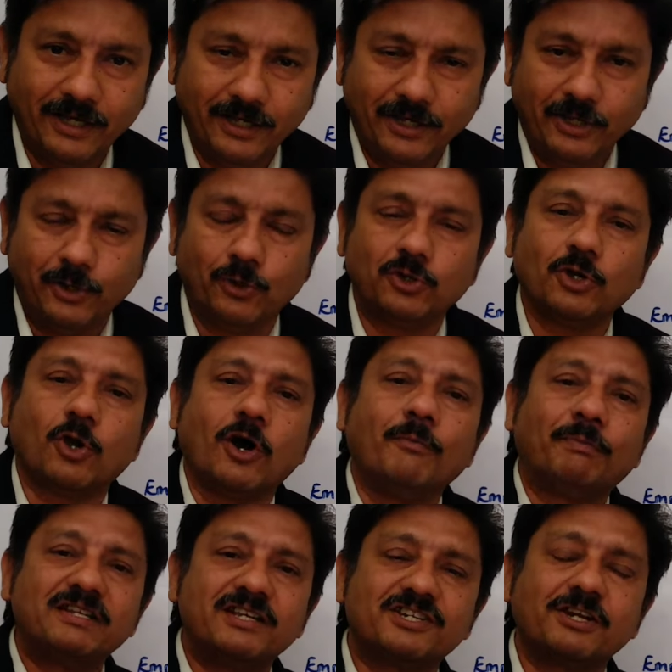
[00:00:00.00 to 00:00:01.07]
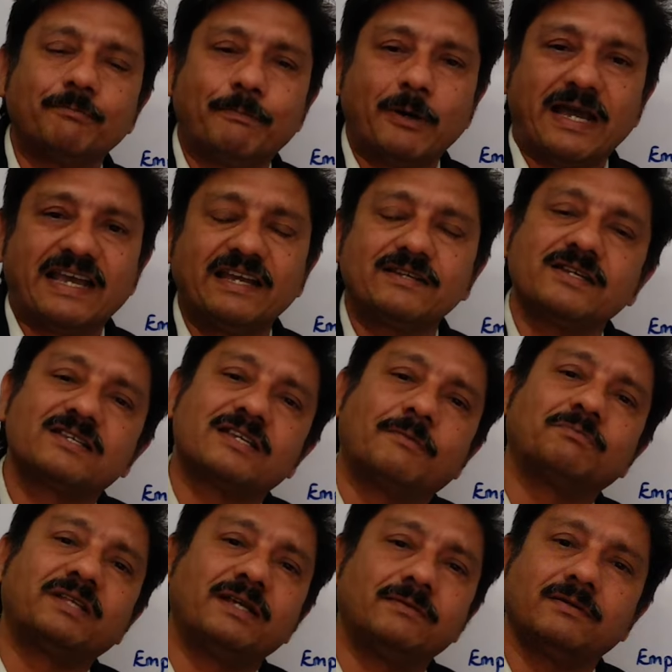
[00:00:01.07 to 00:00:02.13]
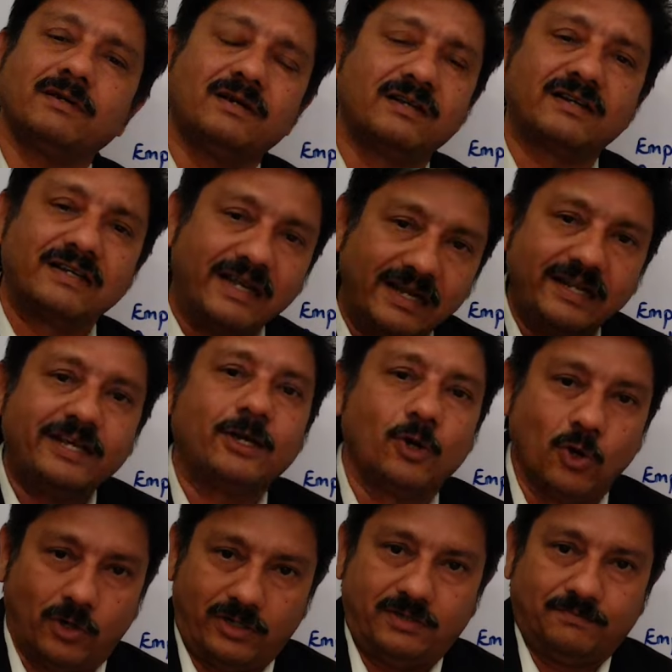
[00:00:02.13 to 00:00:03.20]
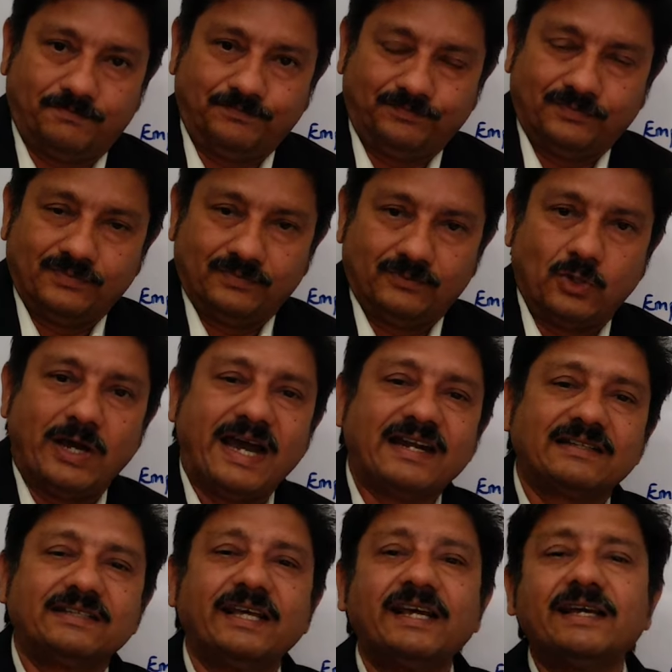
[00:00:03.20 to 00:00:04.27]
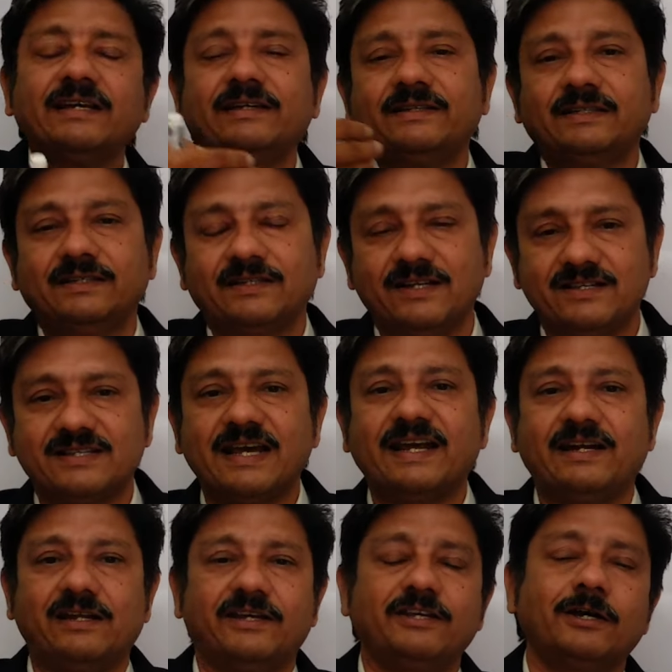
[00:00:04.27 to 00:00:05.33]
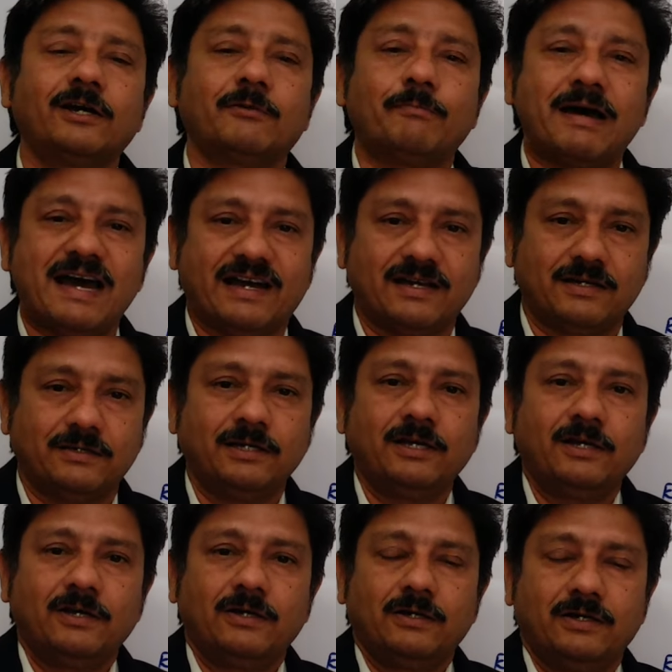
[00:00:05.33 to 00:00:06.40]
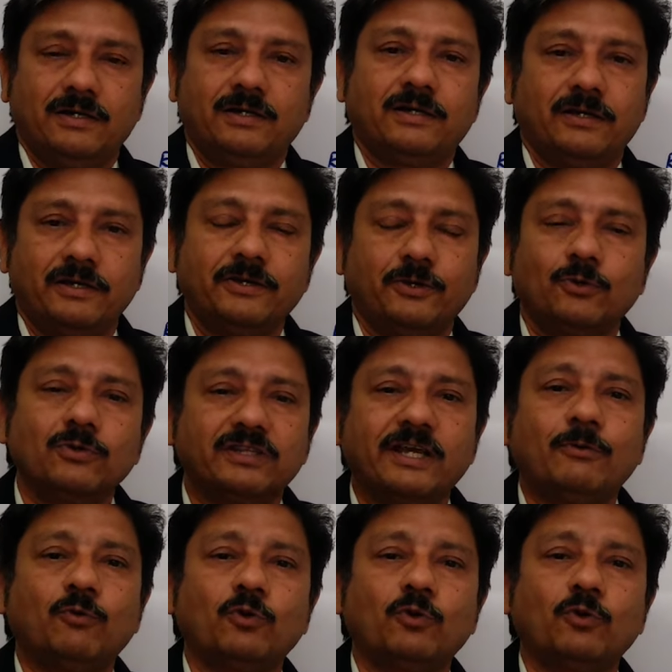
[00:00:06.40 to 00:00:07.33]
The compensation package is something really good. Now, had they resigned a year back, they would